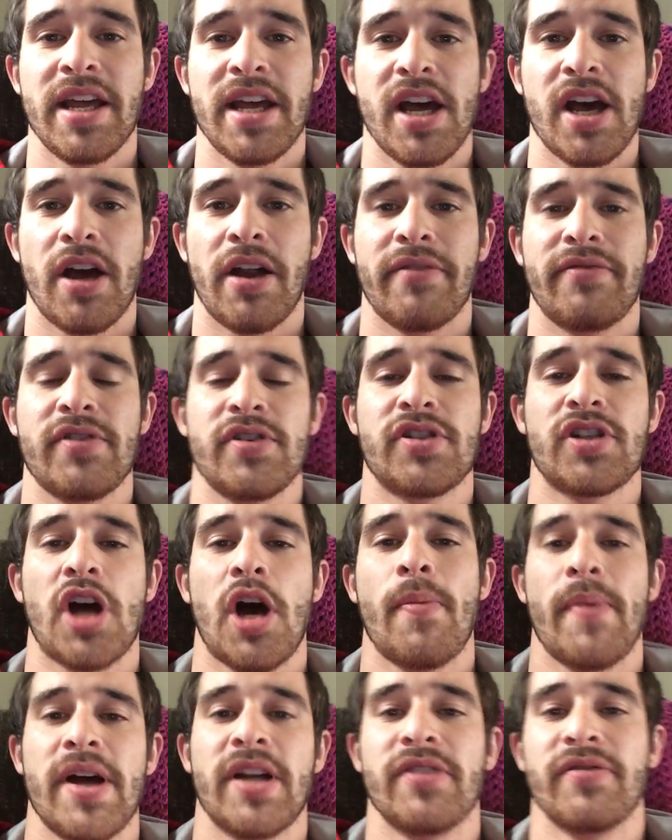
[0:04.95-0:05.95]
If you
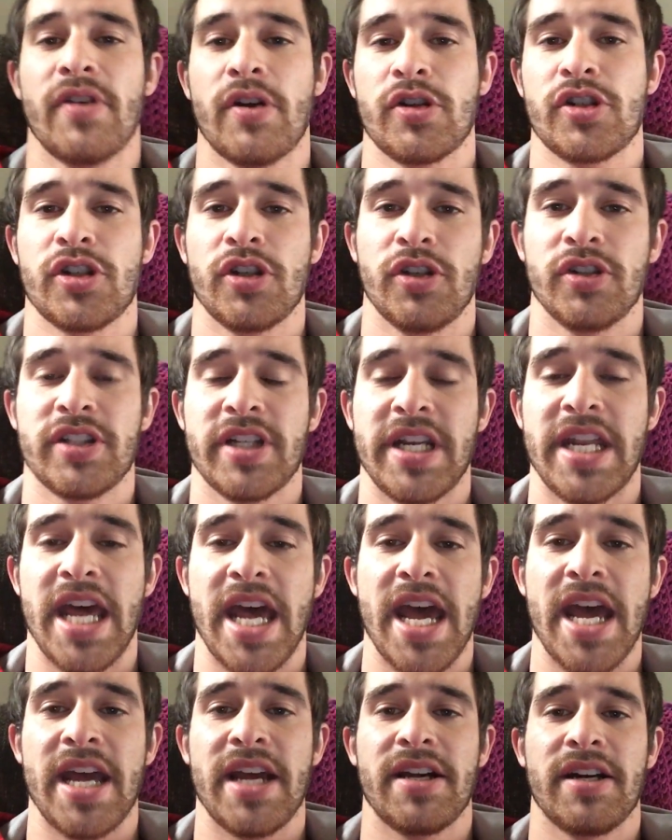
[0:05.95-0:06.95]
saw my devotional
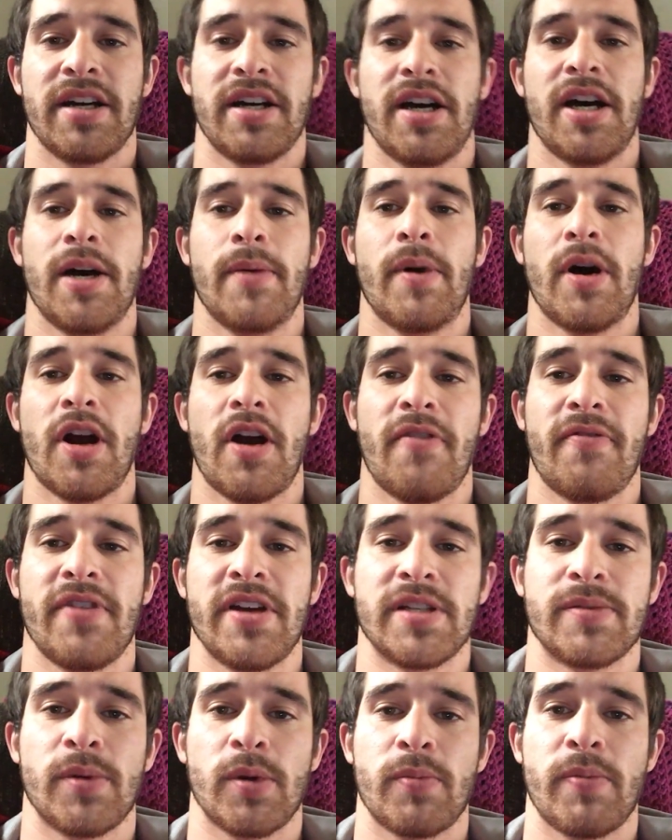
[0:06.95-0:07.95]
today on our
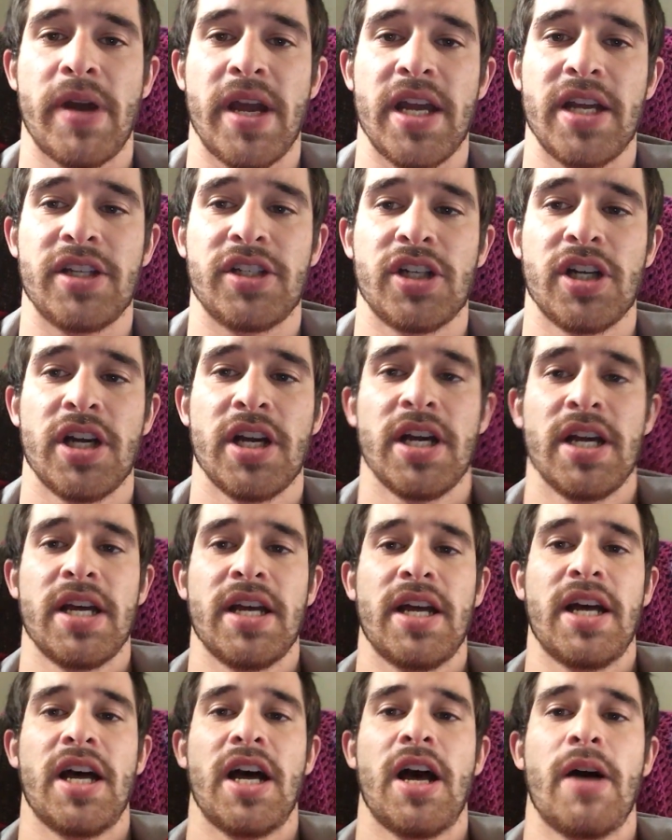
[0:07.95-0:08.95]
Facebook page,
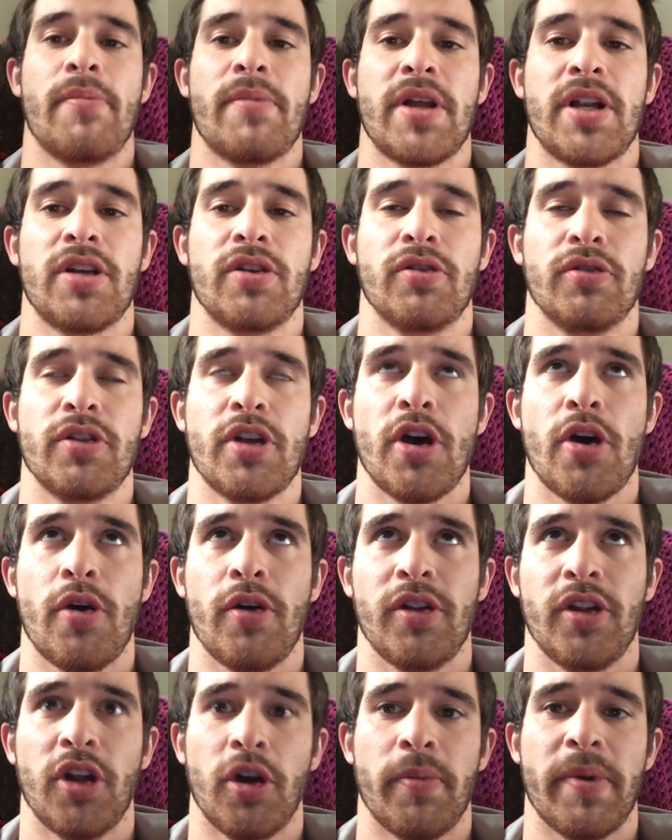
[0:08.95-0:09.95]
then you'll know a
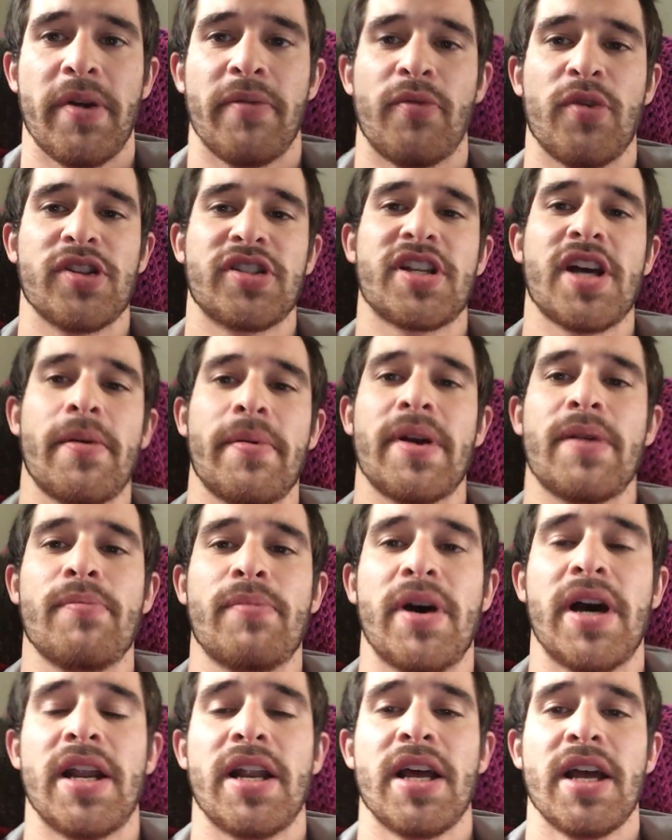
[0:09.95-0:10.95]
little bit of what's coming.
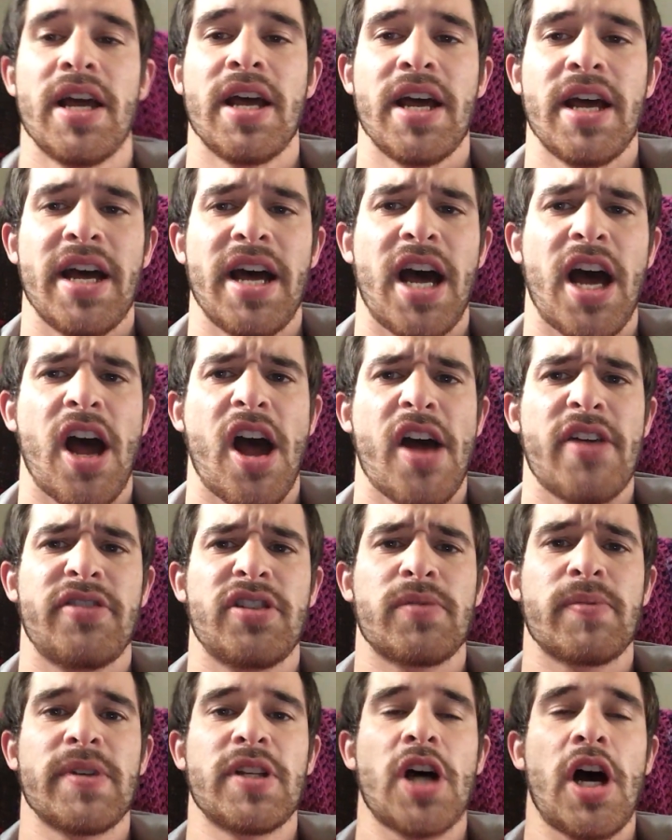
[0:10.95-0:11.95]
But I've
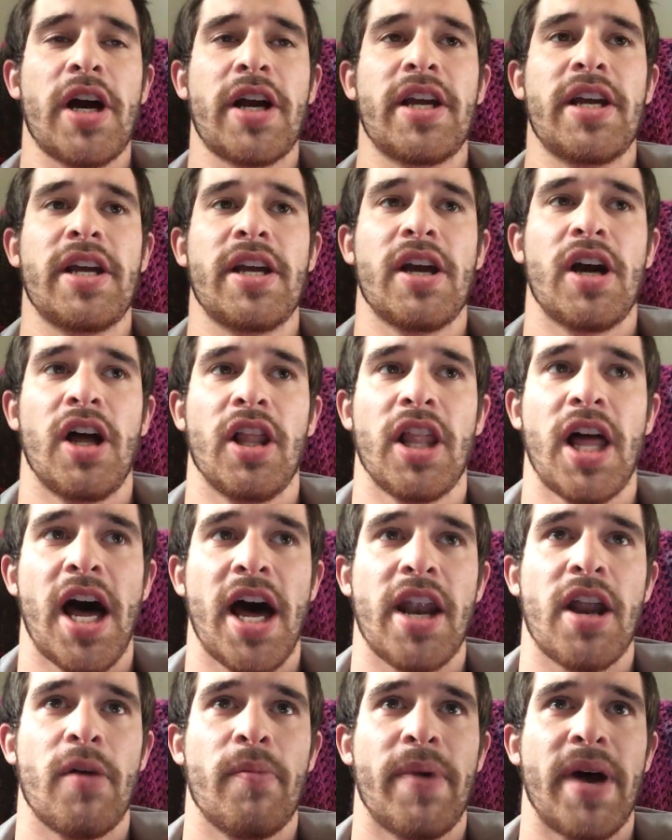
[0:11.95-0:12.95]
just been talking a
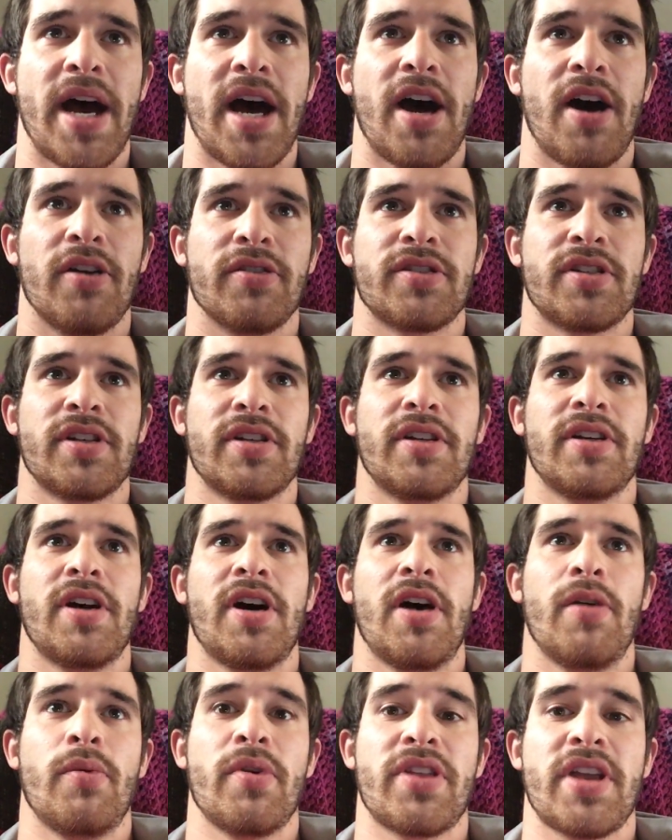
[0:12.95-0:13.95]
lot about,
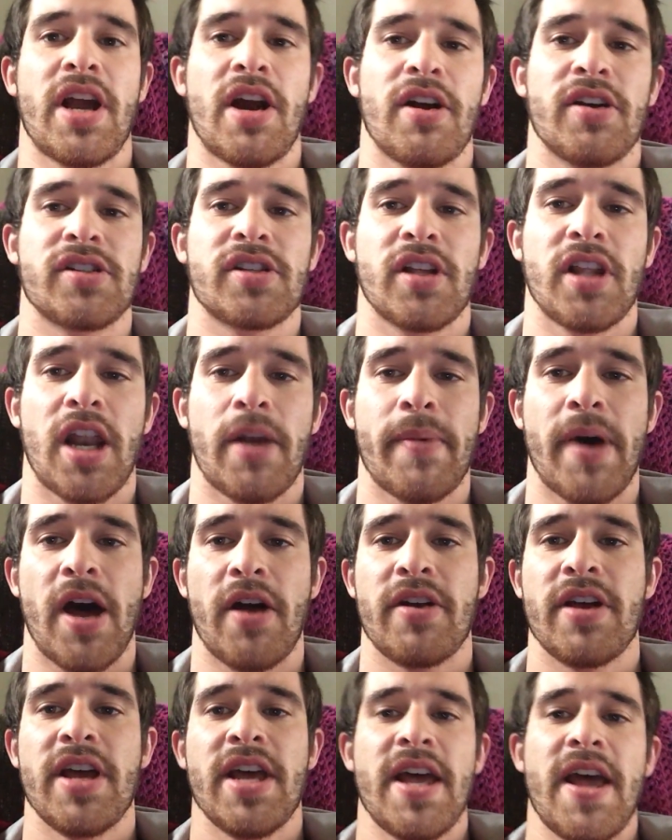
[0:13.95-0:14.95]
with Karis, a lot
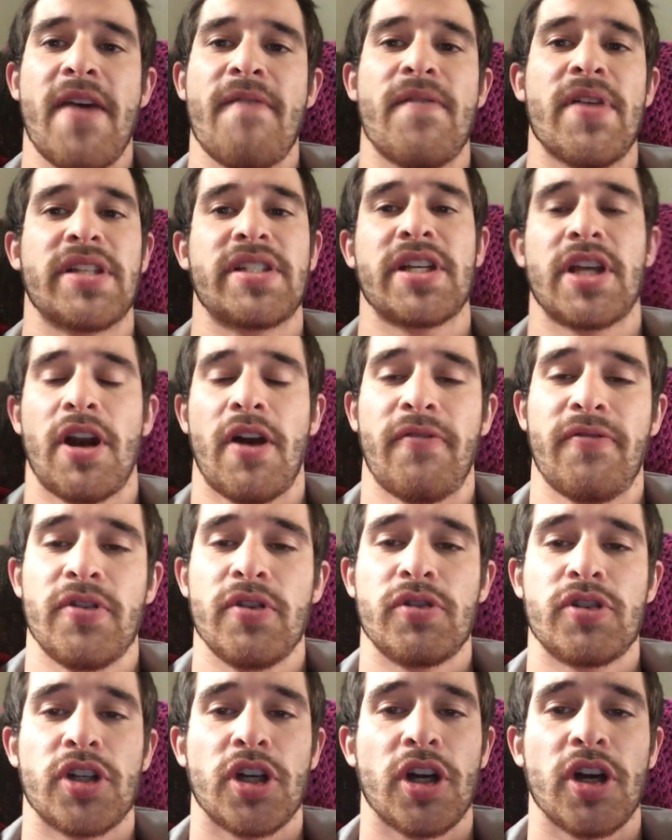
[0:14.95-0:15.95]
about investing in our
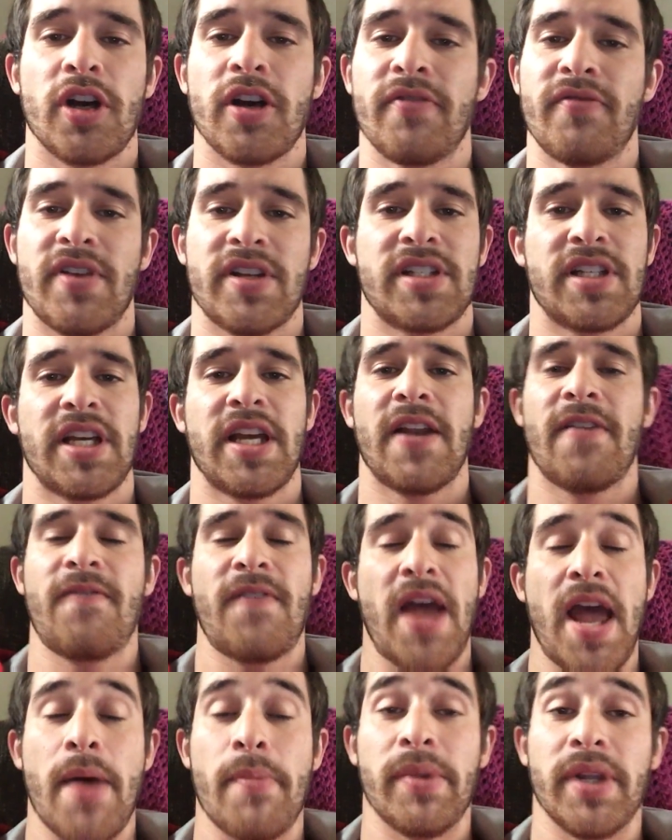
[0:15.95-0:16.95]
future, investing in a
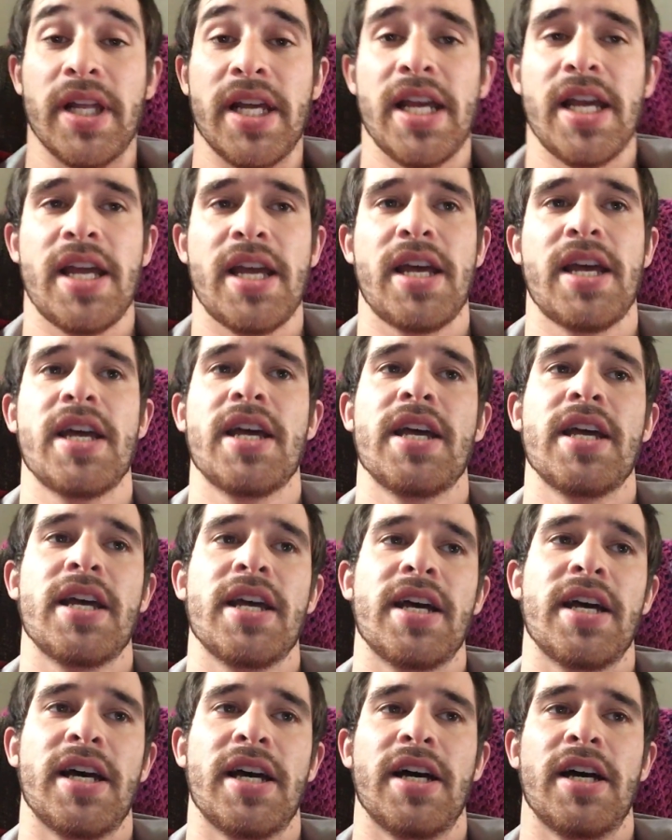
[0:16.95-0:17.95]
family,
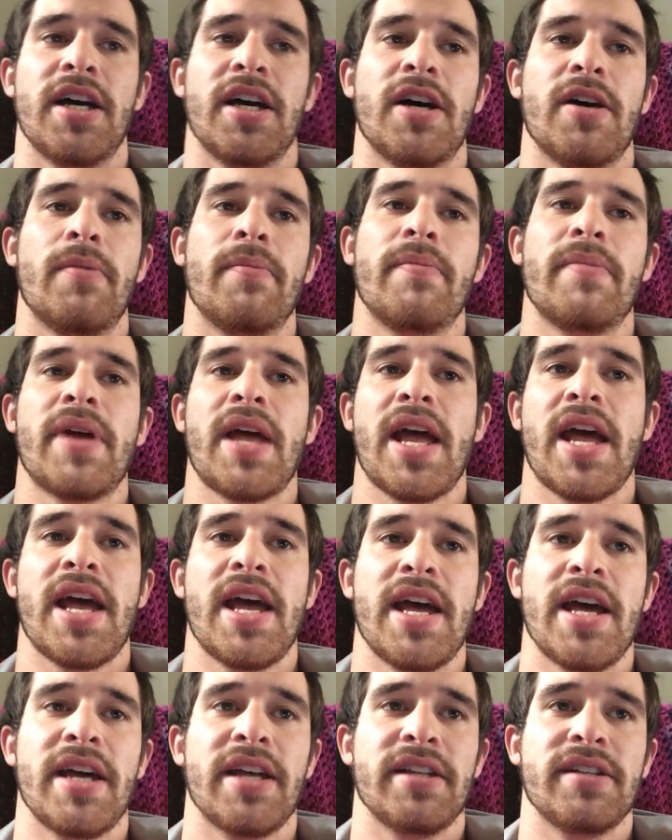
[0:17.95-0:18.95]

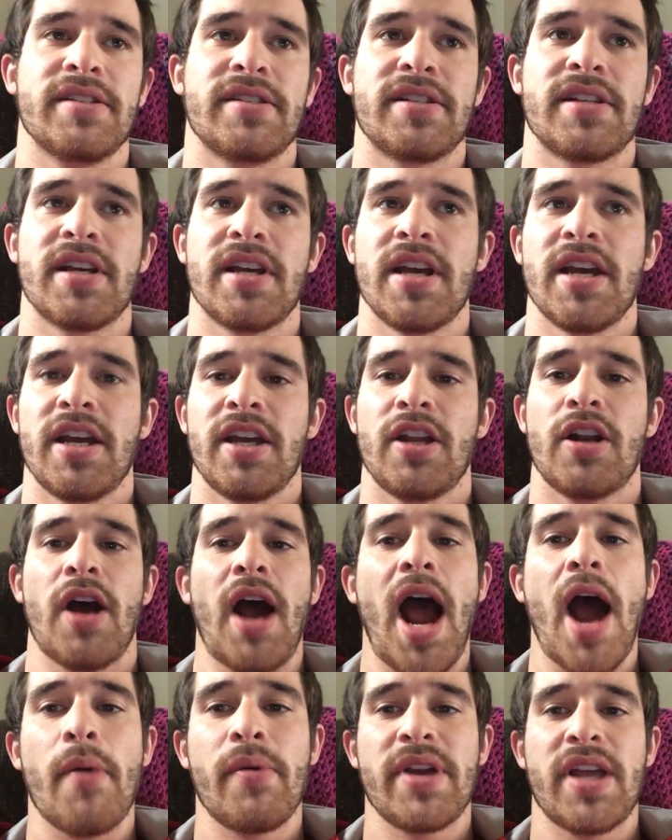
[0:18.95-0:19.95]
and
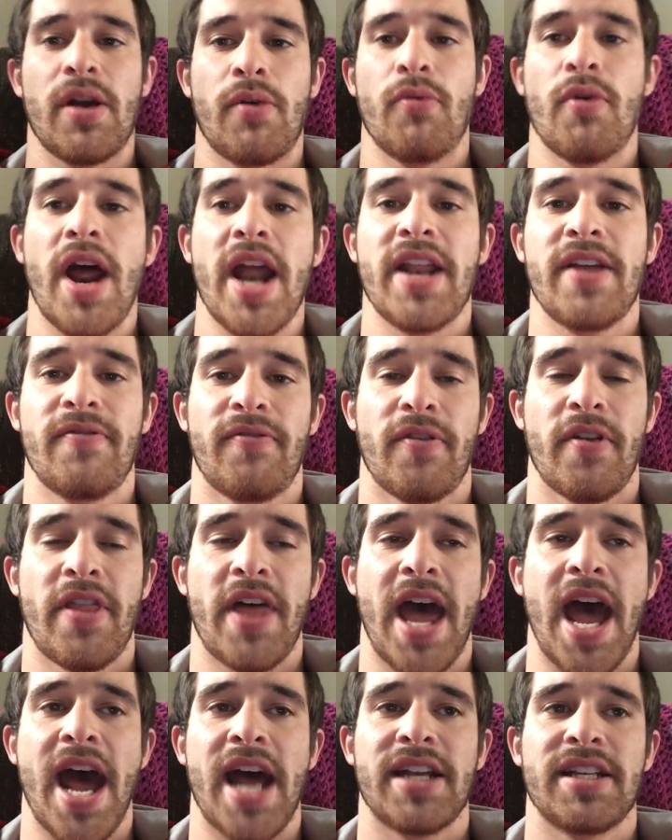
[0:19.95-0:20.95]
how we get ready for
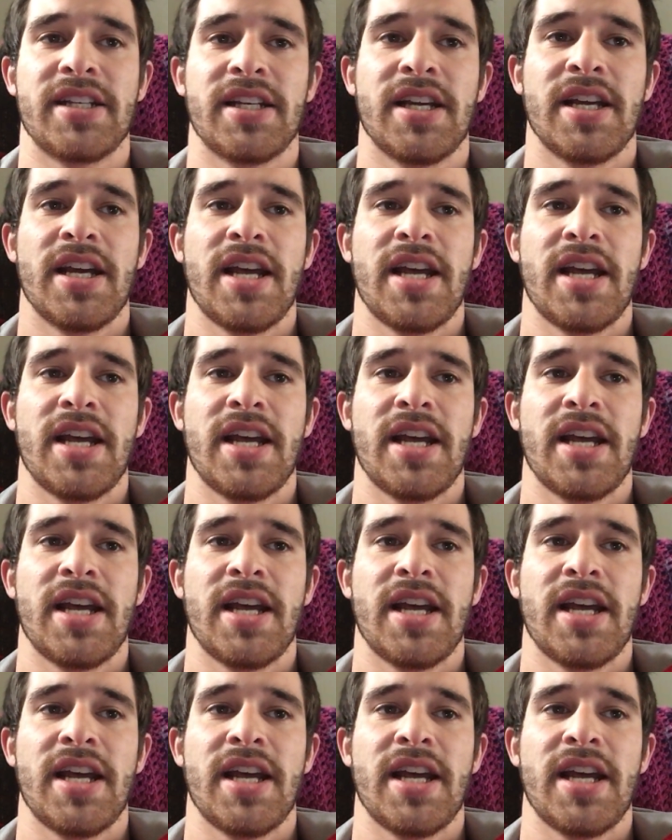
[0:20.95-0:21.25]
that.